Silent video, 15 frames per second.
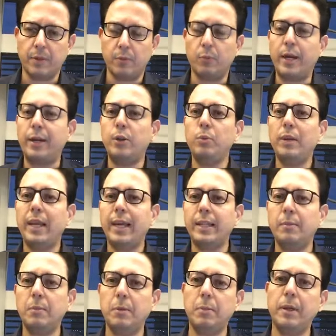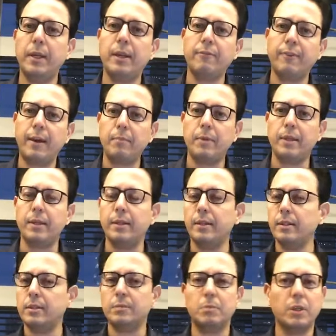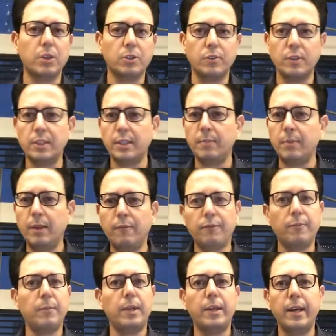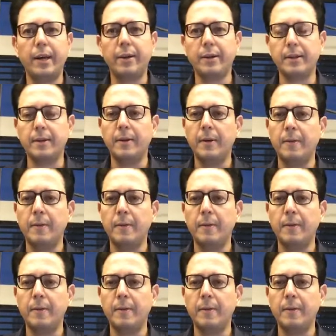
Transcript: why do we like the people in our family it's because of the same thing familiarity